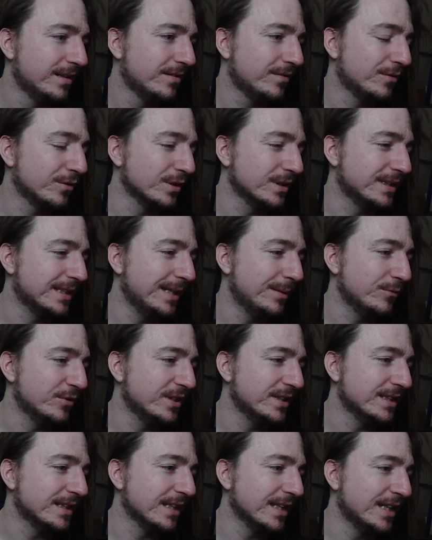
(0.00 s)
for the same
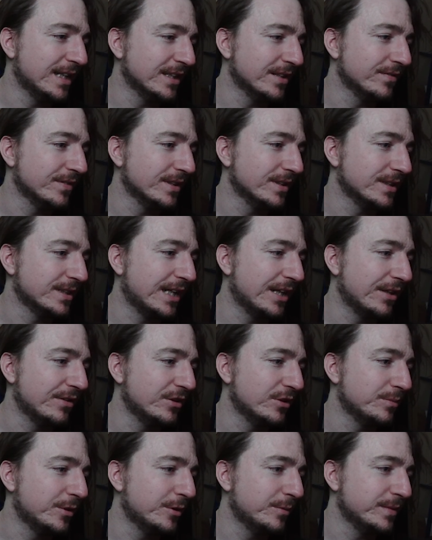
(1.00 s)
reason a lot of the
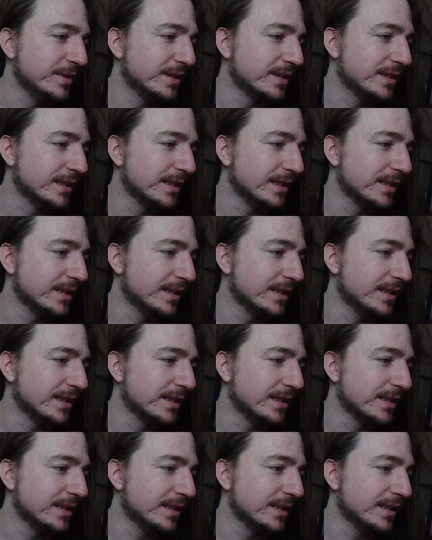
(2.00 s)
scarier moments